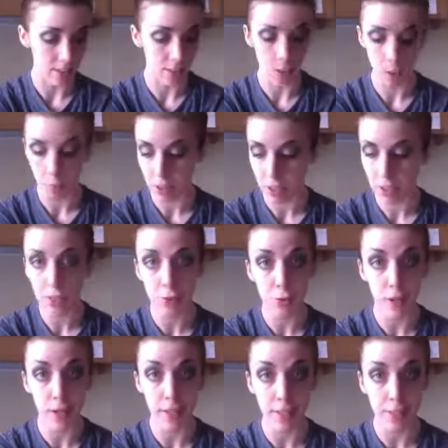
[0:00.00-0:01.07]
So upon
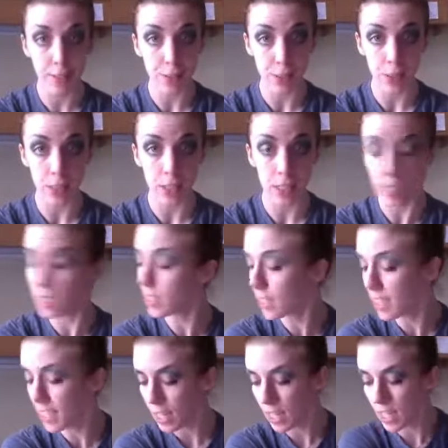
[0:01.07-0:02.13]
trying these on,
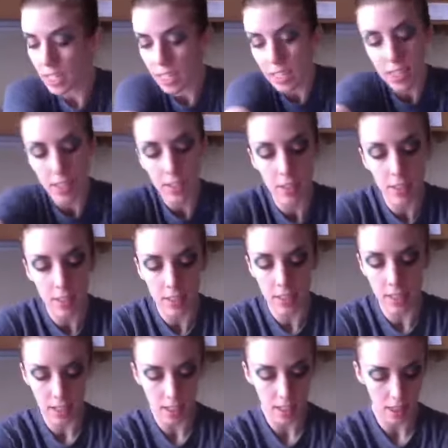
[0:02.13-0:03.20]
I
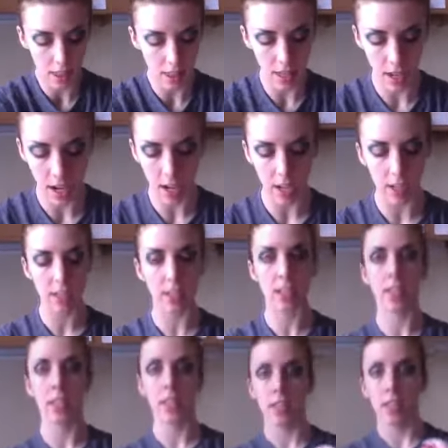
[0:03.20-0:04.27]
noticed that
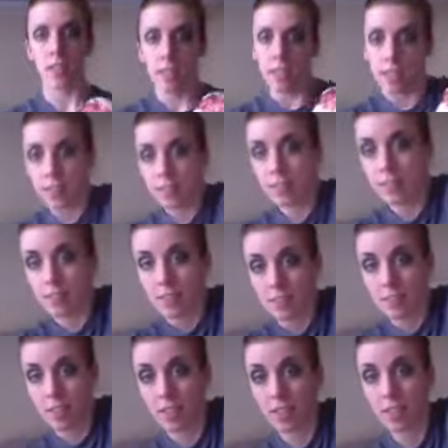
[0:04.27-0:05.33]

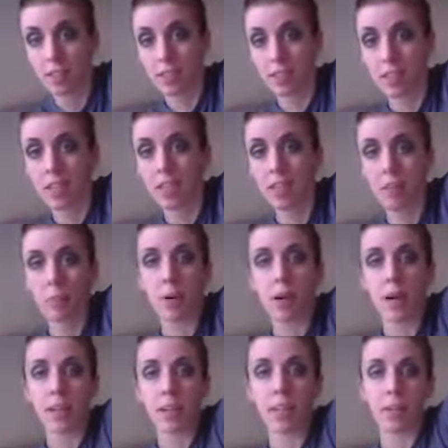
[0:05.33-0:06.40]
they're slightly
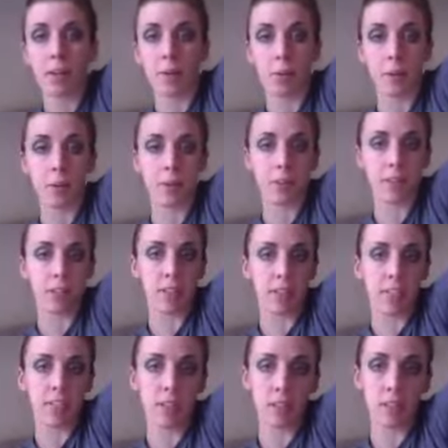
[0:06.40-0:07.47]
baggy around
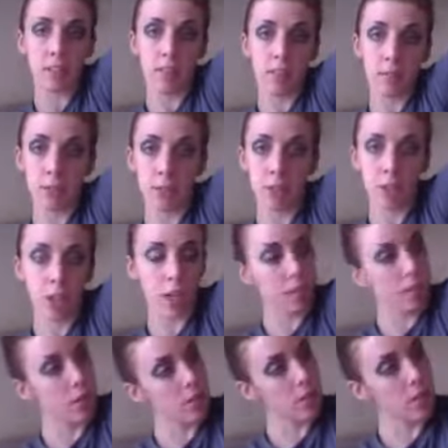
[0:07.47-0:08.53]
the knees, which I
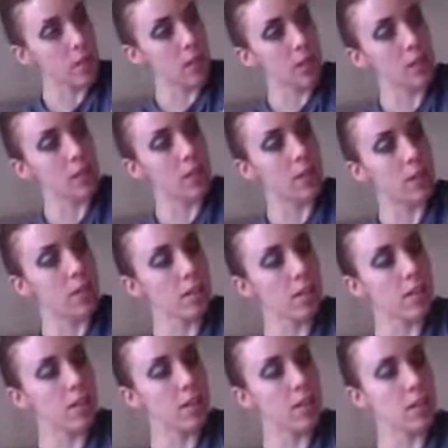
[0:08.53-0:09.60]
don't think
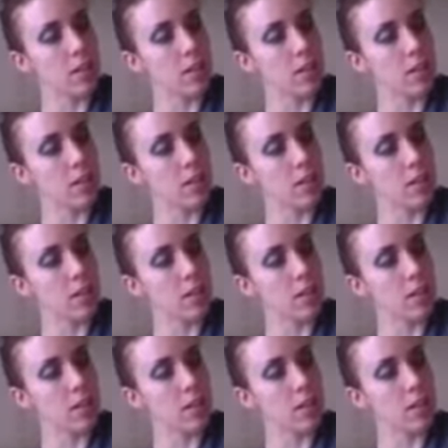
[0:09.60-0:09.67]
authentic